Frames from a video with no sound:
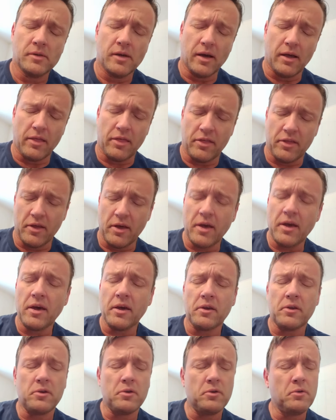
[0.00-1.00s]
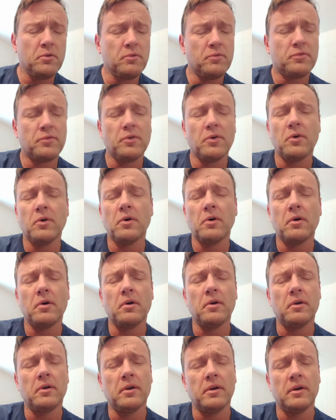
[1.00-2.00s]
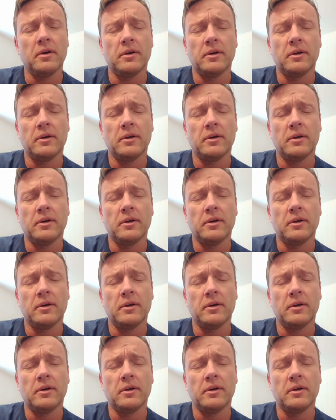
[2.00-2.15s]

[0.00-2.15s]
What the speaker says: And thank you for